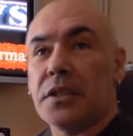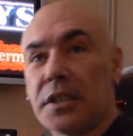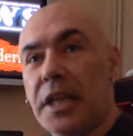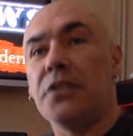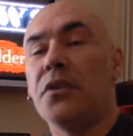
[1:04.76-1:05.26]
and
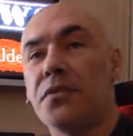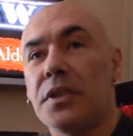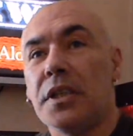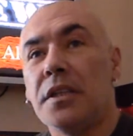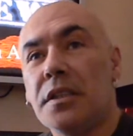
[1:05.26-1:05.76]
get you off of
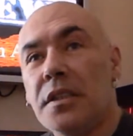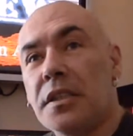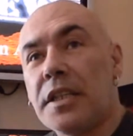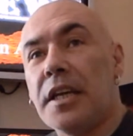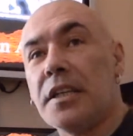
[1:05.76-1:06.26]
the
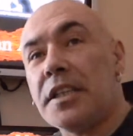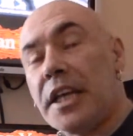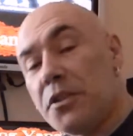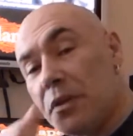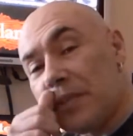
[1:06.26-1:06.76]

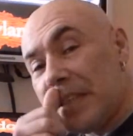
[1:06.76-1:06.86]
get you off of the